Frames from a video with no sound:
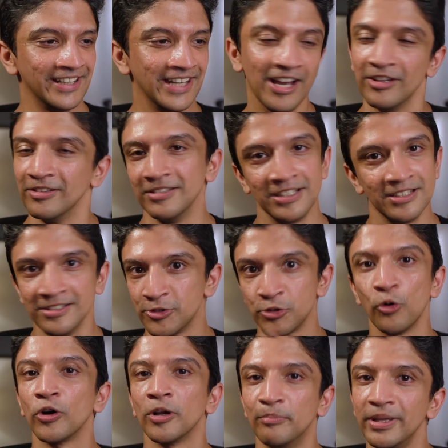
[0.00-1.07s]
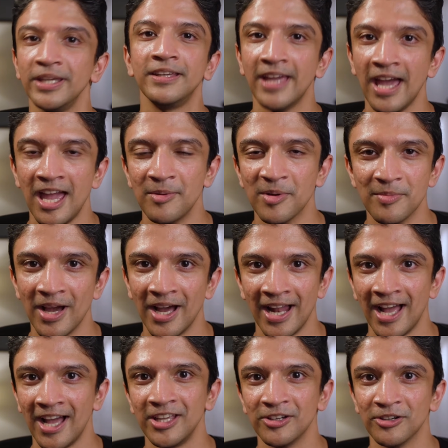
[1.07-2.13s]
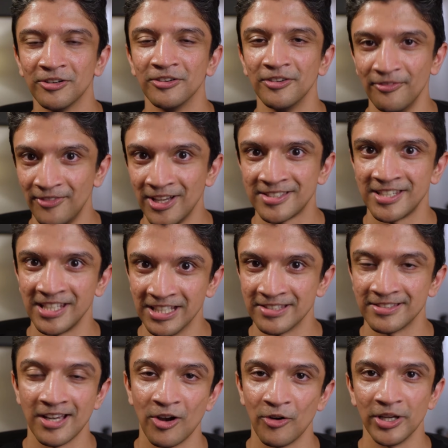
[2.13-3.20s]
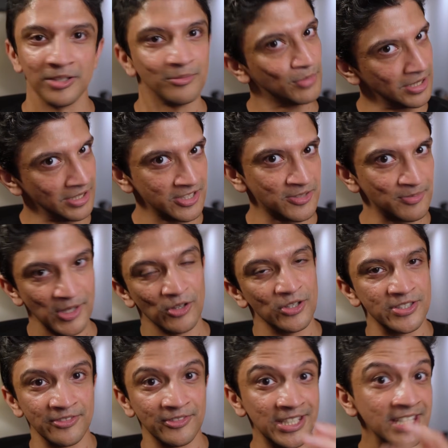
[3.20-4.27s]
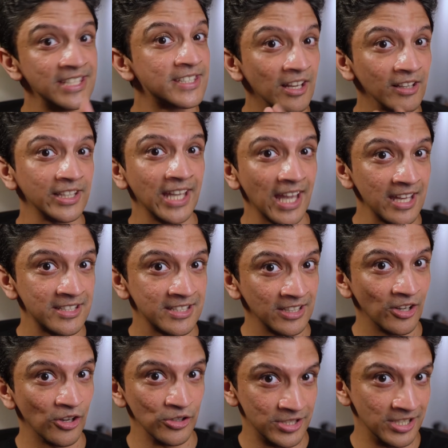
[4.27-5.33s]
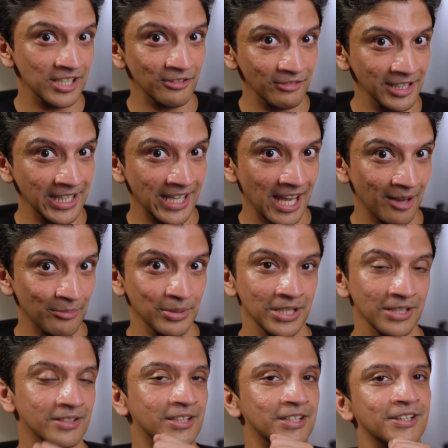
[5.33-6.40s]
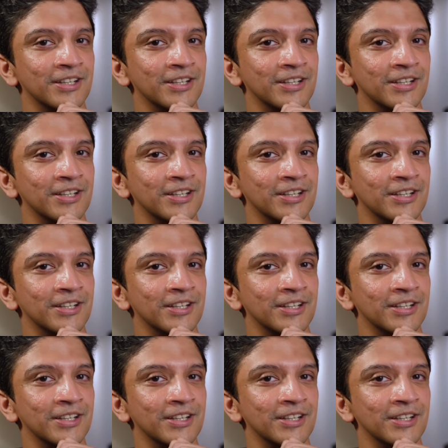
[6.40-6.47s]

Now, you can talk a big game about how your investing is going, but let's be honest, if you didn't tell the ATO, did it really happen?